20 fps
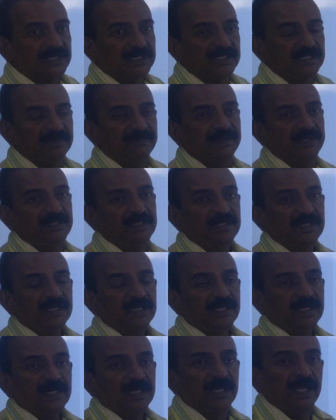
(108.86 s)
are given,
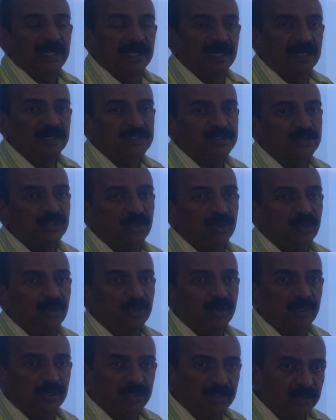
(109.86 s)
and
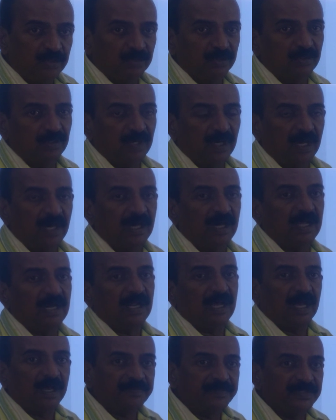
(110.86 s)
also you
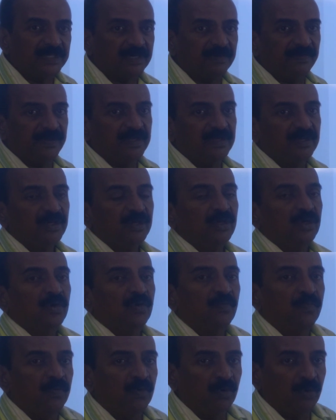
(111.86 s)
are observing
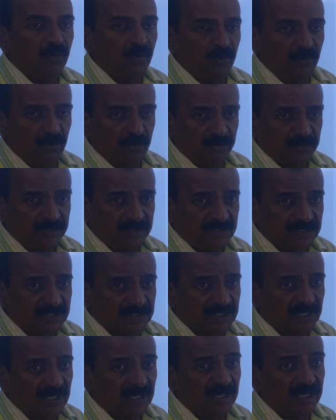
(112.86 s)
flow
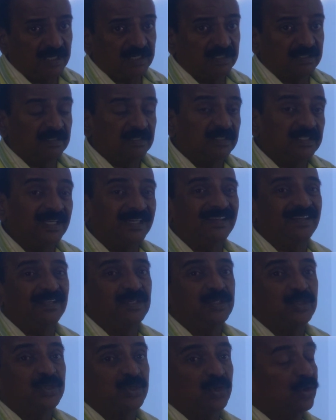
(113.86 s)
chart that is
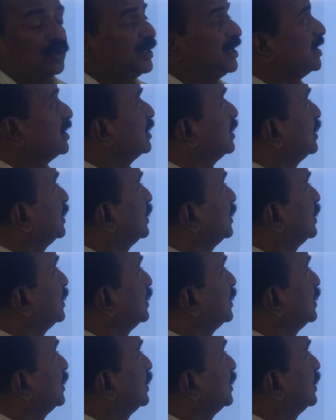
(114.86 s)
showing,